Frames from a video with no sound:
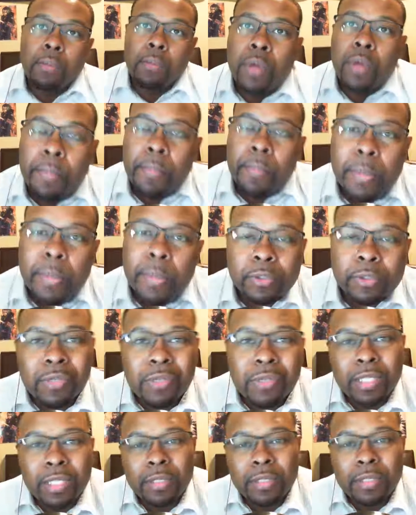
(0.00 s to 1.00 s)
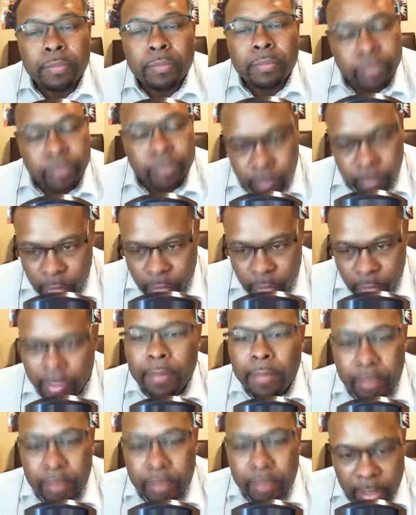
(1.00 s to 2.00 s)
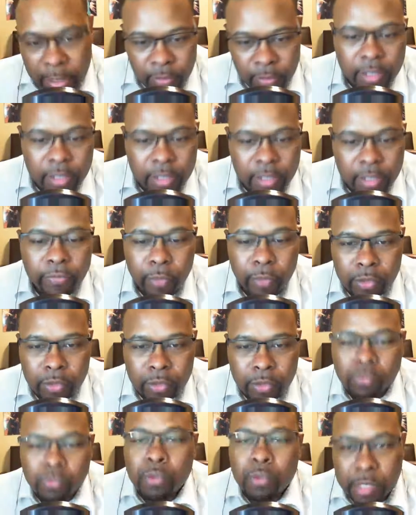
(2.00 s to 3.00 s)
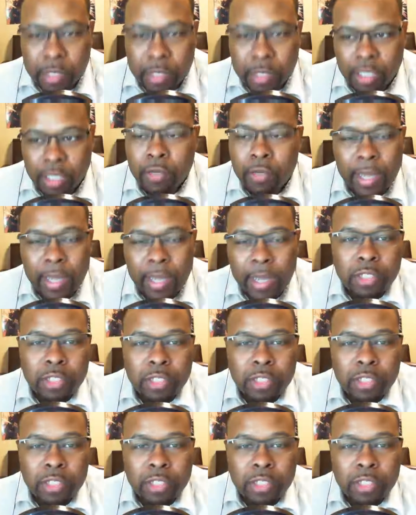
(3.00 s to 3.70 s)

People do need to. You're right. They do need to enforce the rules, but yeah, you're right.